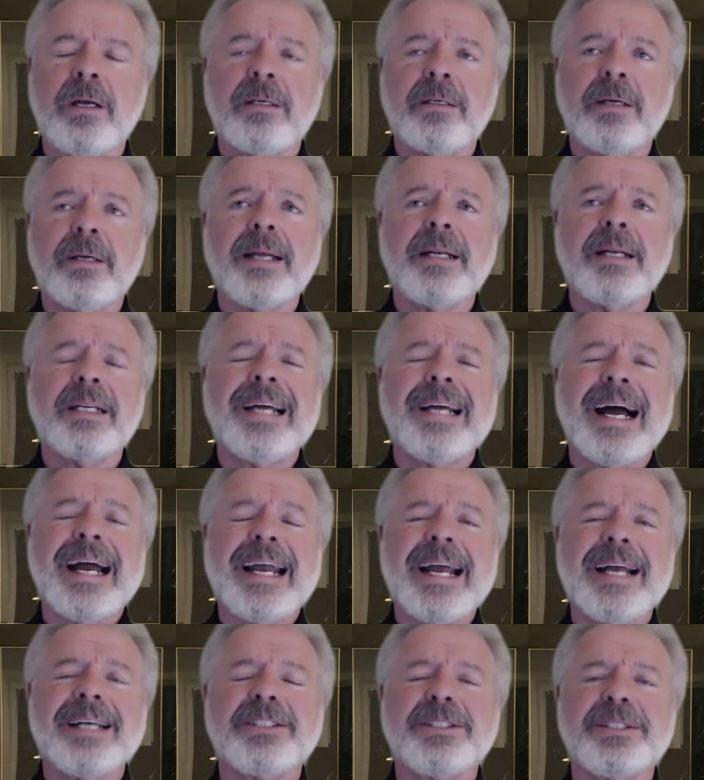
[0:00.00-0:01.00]
I
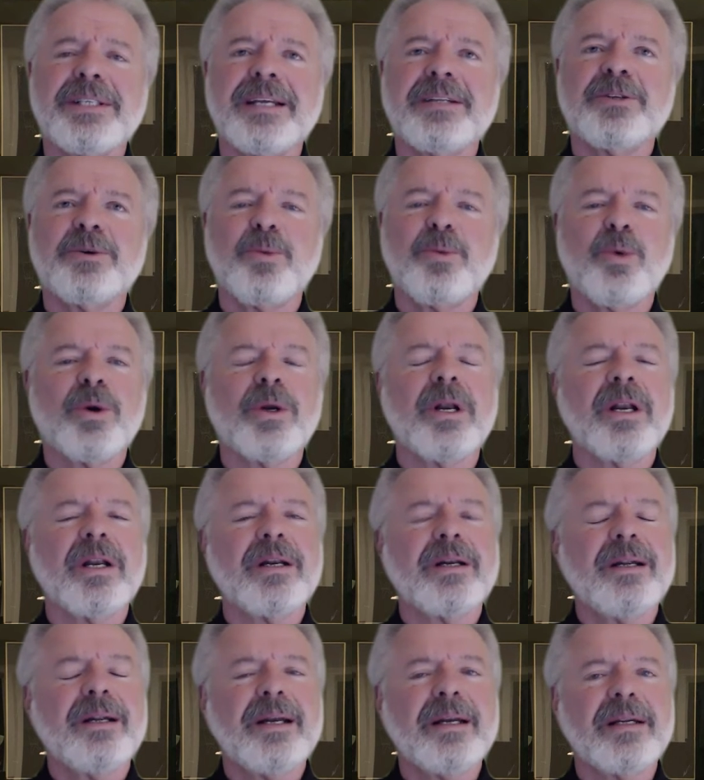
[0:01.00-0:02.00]
hesitate to
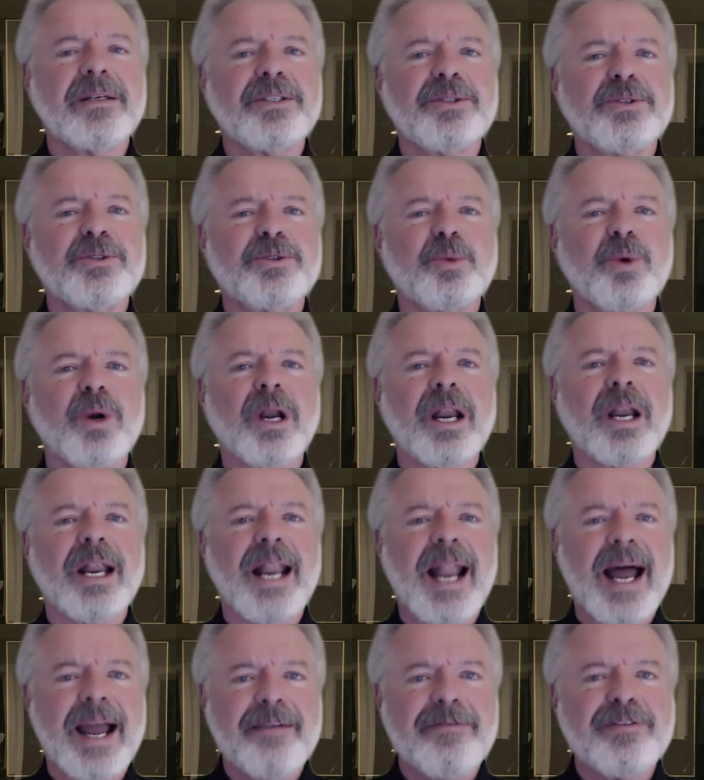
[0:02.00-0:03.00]
use the word
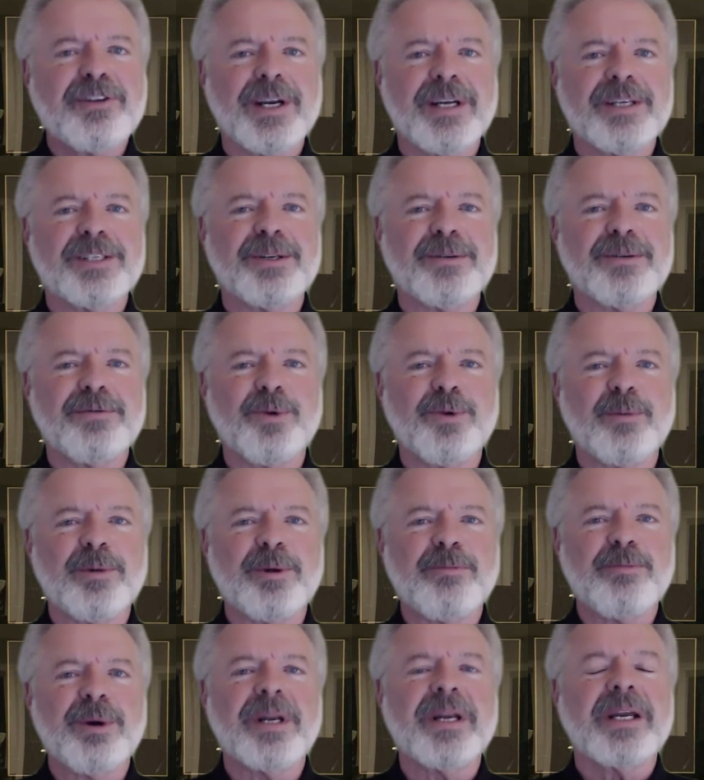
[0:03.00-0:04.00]
life-changing for
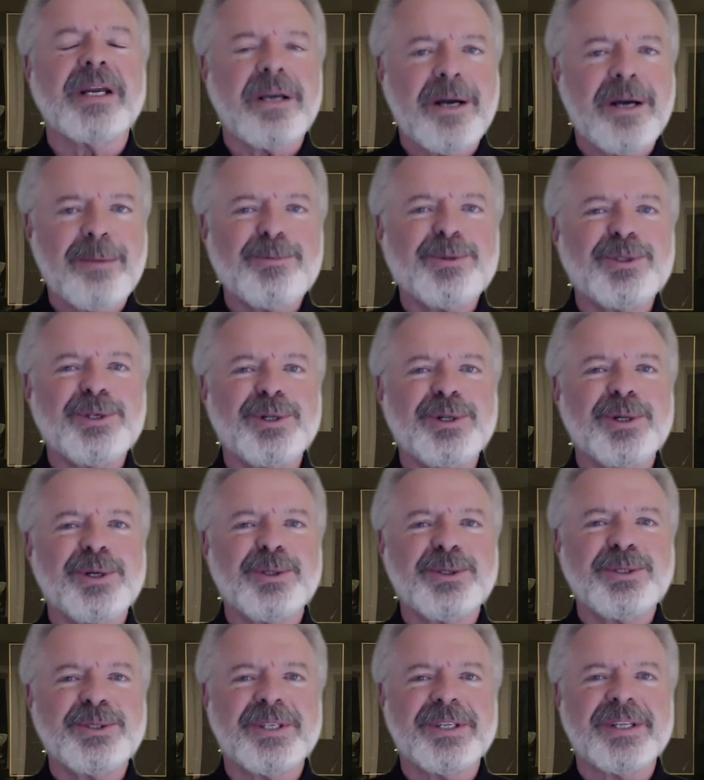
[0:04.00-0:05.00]
me, but it comes
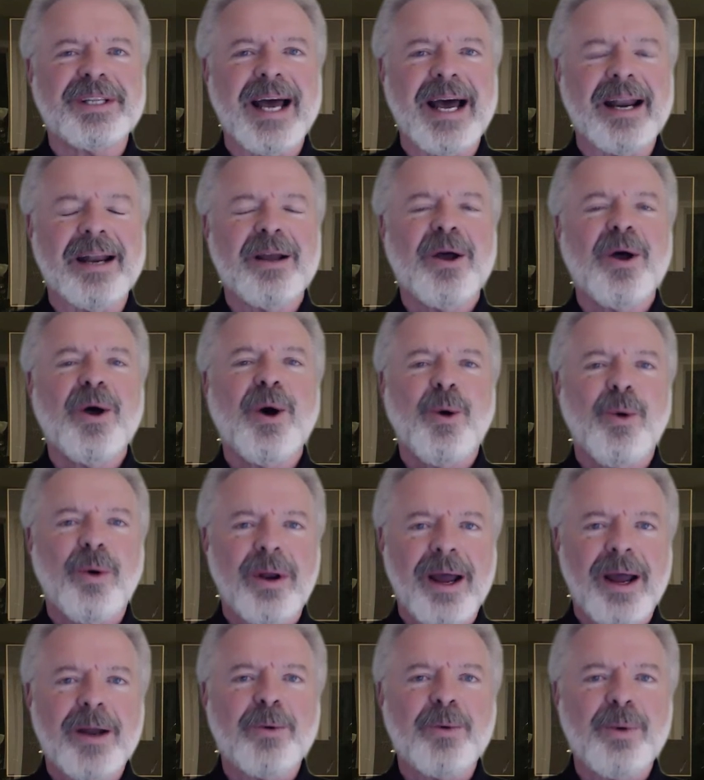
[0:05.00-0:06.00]
close to that.
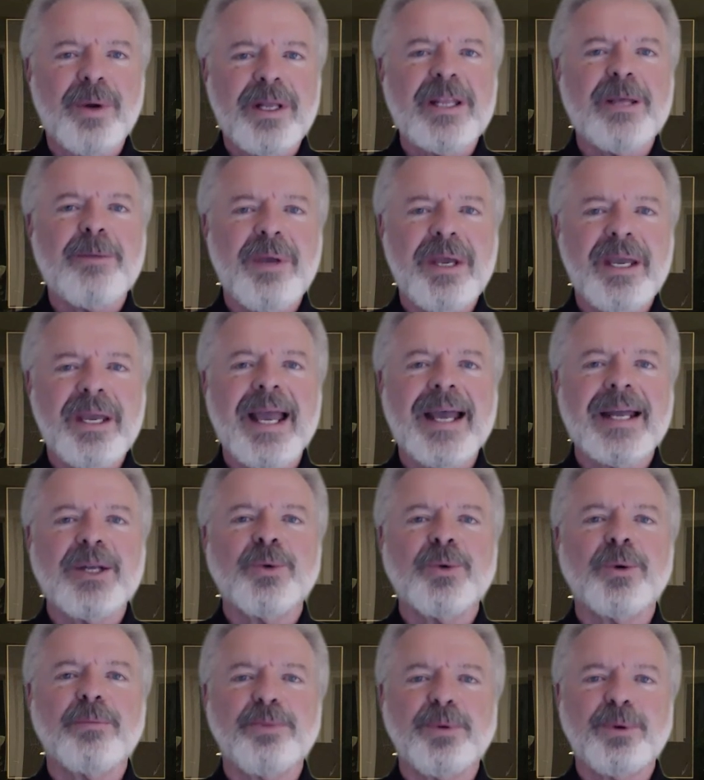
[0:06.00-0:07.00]
When I really began
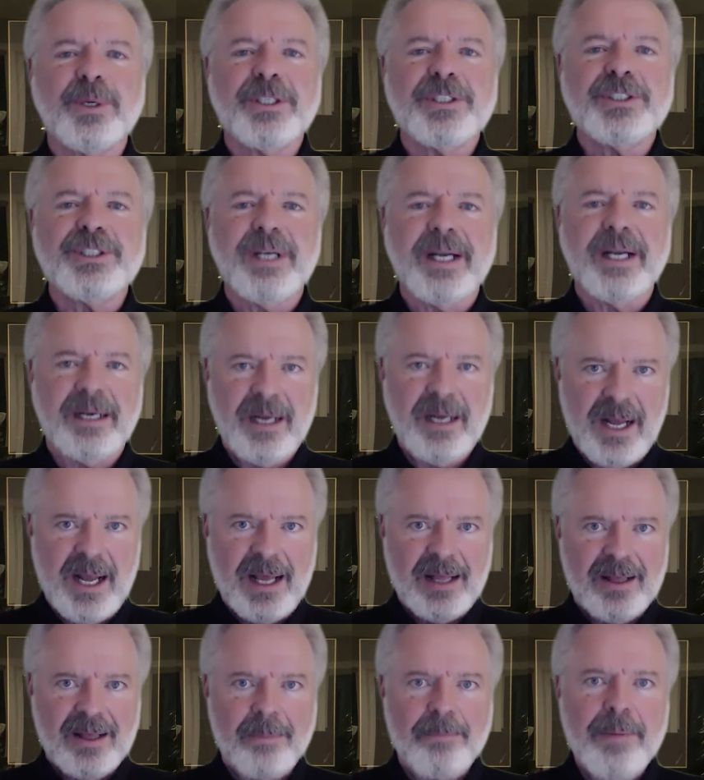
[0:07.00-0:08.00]
to appreciate
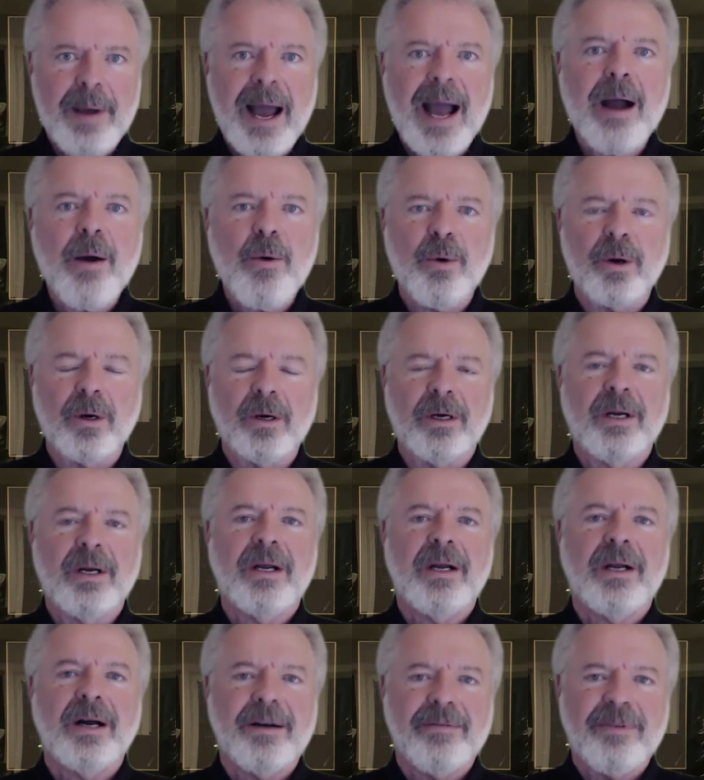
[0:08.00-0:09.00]
the power
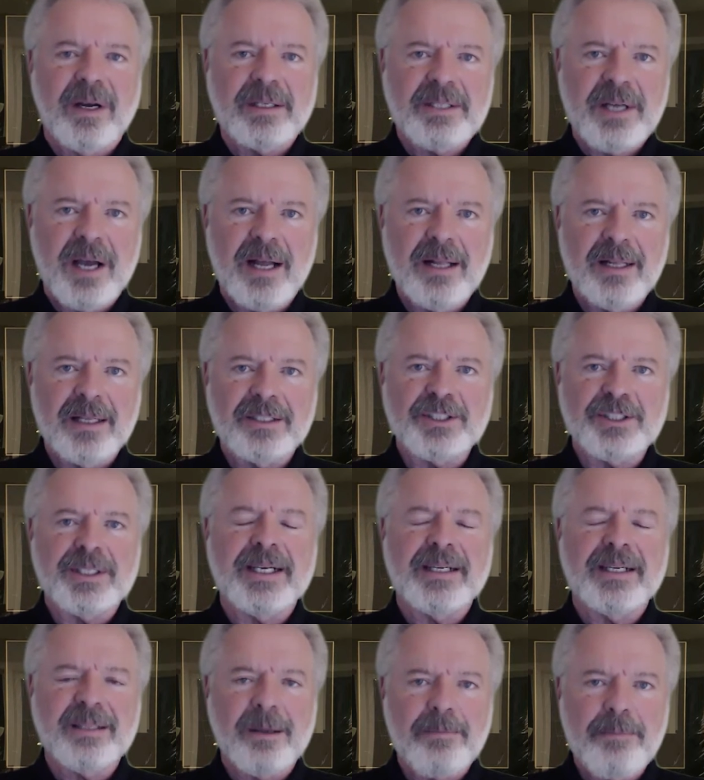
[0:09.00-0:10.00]
of ontology
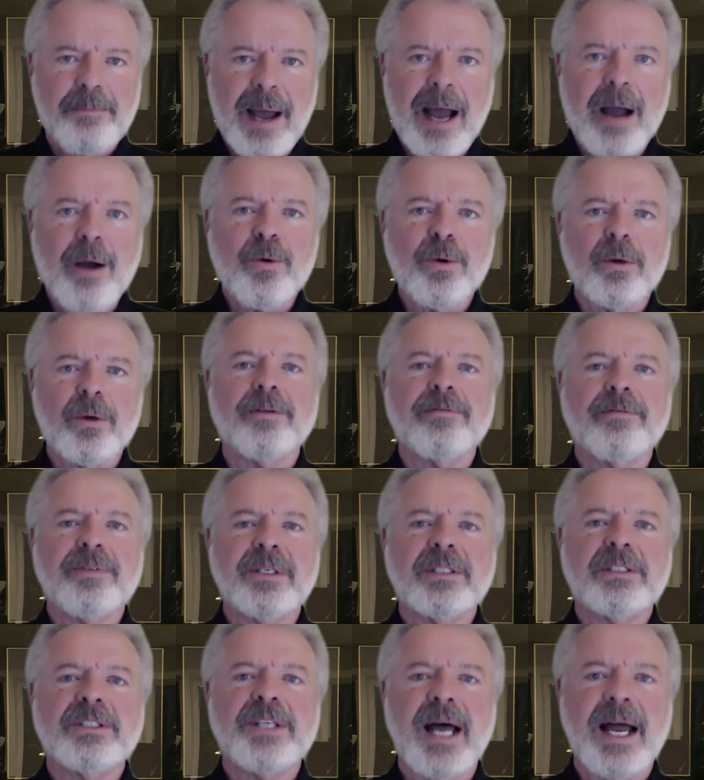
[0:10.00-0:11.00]
and the power of
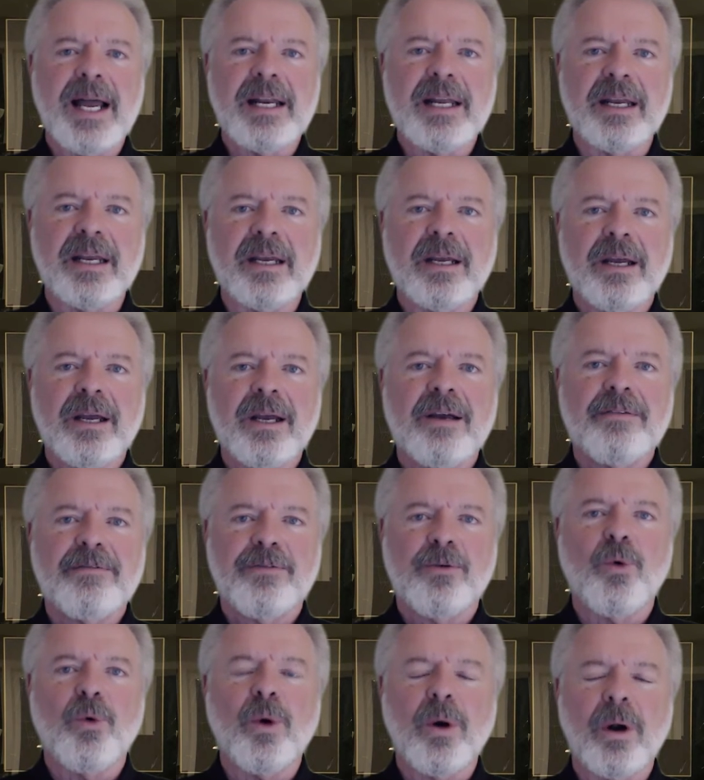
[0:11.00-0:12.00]
designing
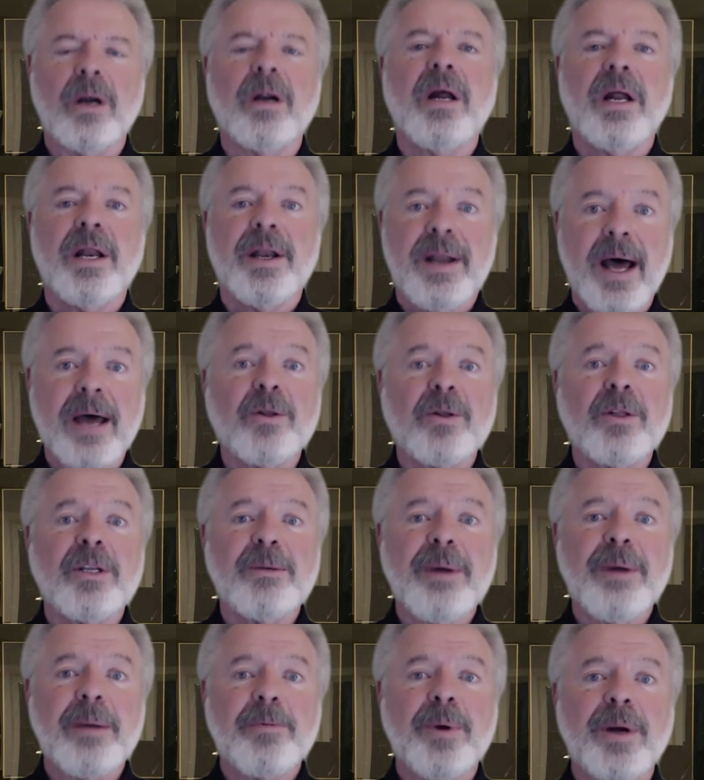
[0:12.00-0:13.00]
for not only
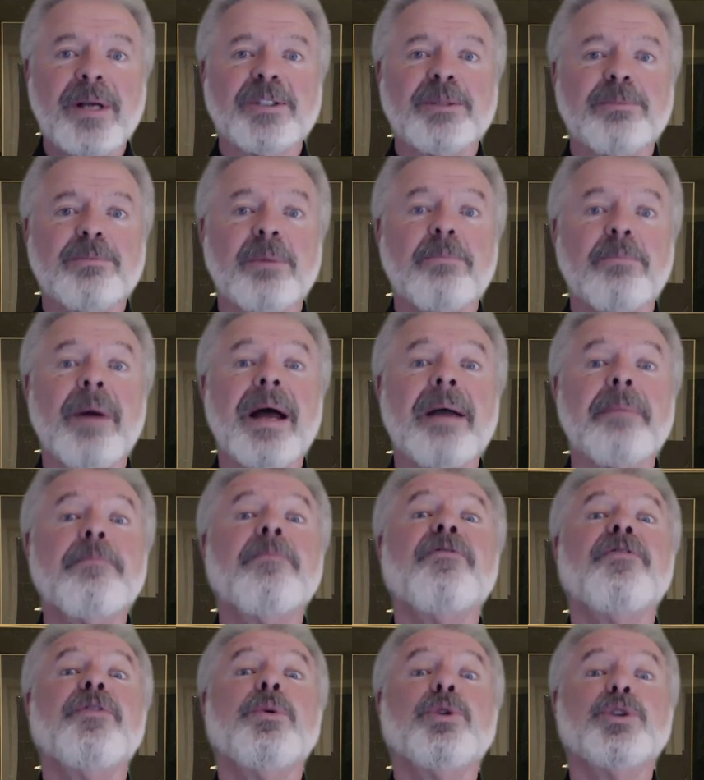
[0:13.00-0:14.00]
my present, but my
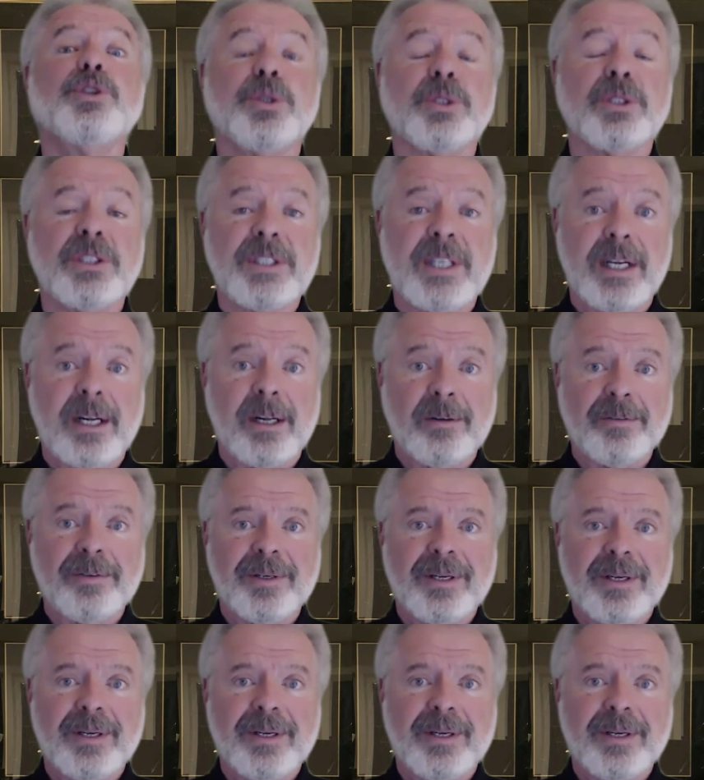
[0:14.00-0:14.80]
future self,